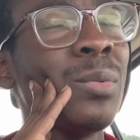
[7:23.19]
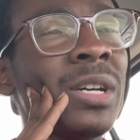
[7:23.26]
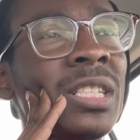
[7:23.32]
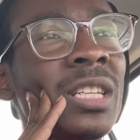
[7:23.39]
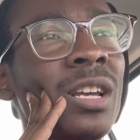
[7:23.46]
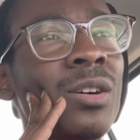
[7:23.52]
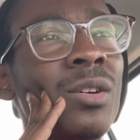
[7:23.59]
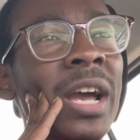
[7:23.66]
It
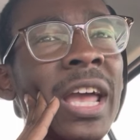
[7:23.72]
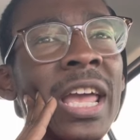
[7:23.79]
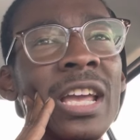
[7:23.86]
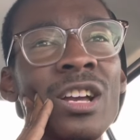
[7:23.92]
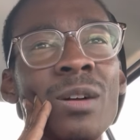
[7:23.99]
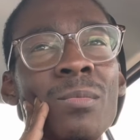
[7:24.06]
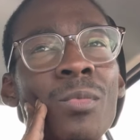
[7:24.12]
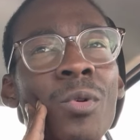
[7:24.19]
wasn't no,
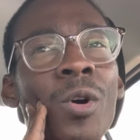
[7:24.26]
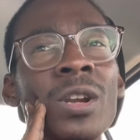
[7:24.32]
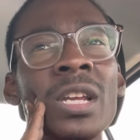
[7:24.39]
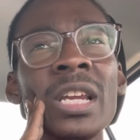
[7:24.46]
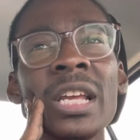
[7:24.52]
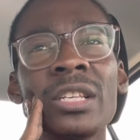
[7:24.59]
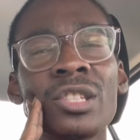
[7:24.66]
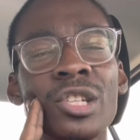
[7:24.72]
hey, good
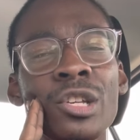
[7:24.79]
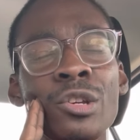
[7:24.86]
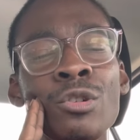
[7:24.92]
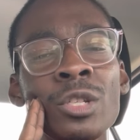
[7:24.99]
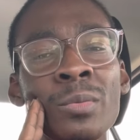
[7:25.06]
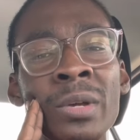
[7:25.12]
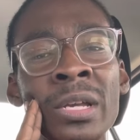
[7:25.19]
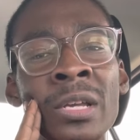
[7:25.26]
morning,
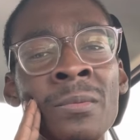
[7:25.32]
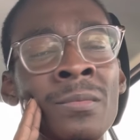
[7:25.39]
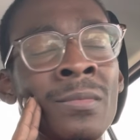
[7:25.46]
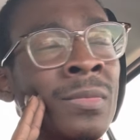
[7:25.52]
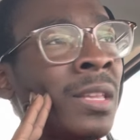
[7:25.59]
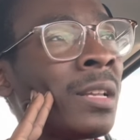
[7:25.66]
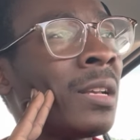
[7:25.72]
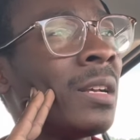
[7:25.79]
excuse me.
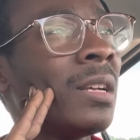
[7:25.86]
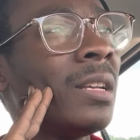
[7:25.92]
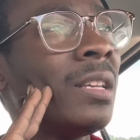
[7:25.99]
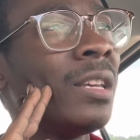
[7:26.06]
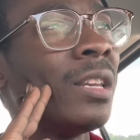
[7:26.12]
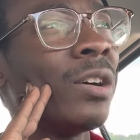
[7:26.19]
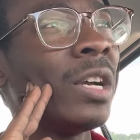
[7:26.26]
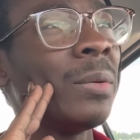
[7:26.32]

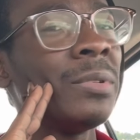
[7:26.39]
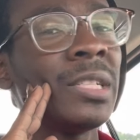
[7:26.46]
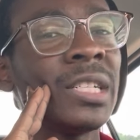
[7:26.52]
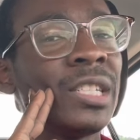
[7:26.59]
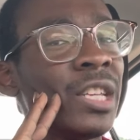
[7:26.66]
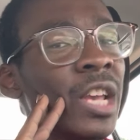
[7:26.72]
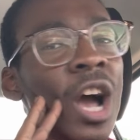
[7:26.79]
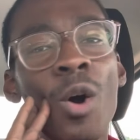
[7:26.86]
You know, it was
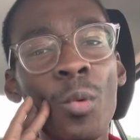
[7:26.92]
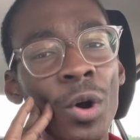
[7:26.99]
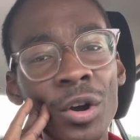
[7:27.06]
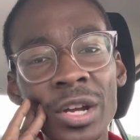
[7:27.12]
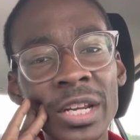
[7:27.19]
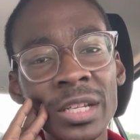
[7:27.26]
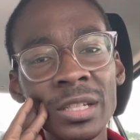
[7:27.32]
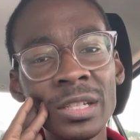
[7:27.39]
just, y'all
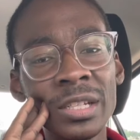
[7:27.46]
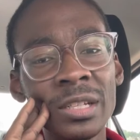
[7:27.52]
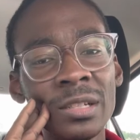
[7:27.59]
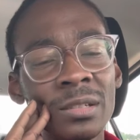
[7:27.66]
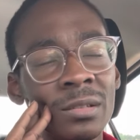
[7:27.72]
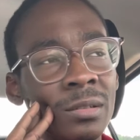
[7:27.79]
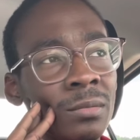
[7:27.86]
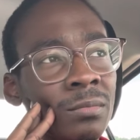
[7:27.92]

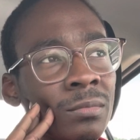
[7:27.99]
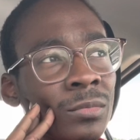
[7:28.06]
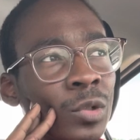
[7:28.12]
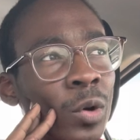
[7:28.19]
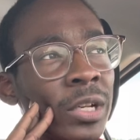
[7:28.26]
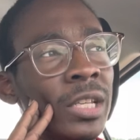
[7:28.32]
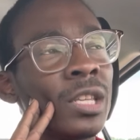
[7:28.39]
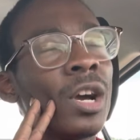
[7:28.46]
working?
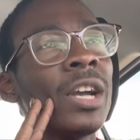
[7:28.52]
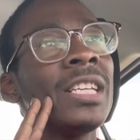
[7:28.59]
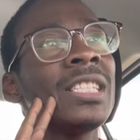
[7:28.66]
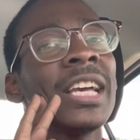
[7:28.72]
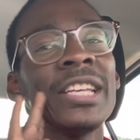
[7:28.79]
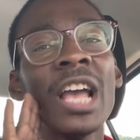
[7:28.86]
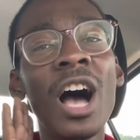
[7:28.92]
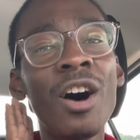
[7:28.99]
Or, you know,
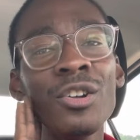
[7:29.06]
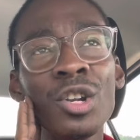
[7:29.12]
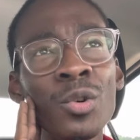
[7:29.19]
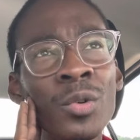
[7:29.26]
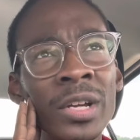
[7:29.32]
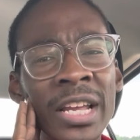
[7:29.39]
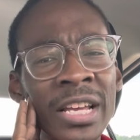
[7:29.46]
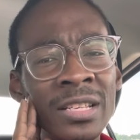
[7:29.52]
he said, y'all
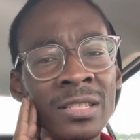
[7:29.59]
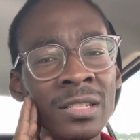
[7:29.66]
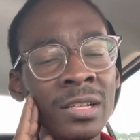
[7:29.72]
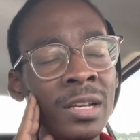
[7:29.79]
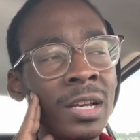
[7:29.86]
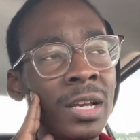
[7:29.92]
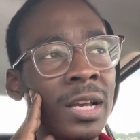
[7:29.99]
doing this?